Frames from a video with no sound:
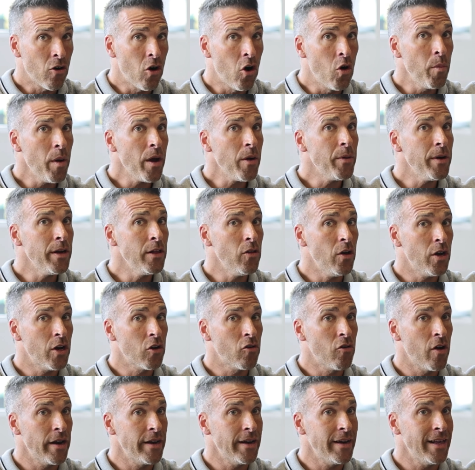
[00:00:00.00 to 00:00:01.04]
home equity line of
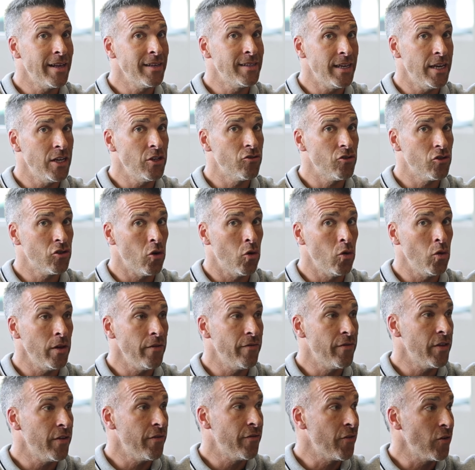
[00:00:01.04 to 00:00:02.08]
credit is interest only
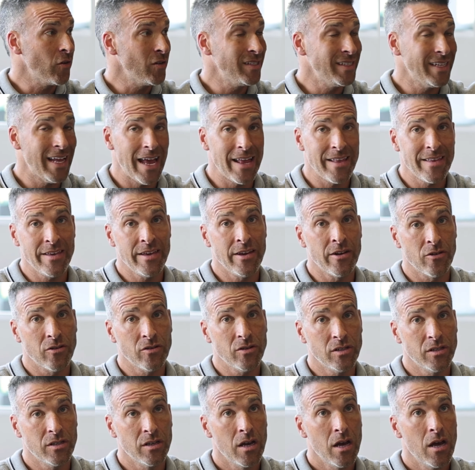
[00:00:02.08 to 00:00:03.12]
for the first 10
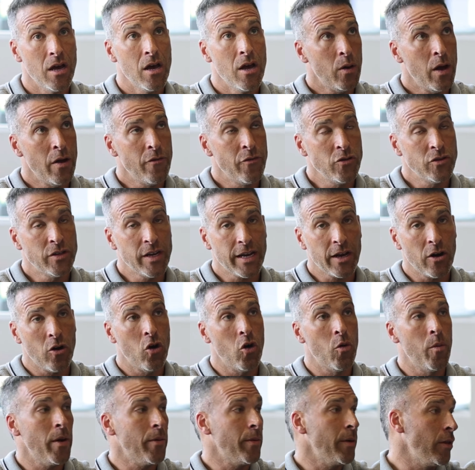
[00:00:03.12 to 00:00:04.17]
years. If you take out a
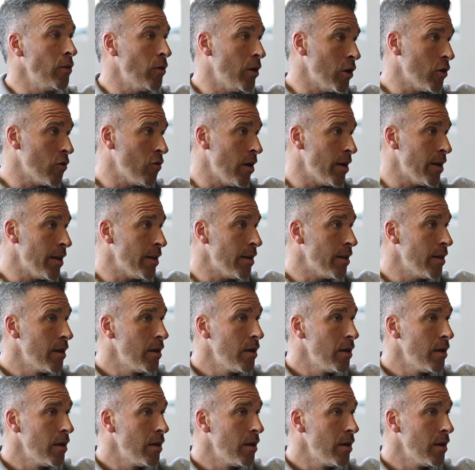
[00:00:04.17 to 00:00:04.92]
home equity line of credit,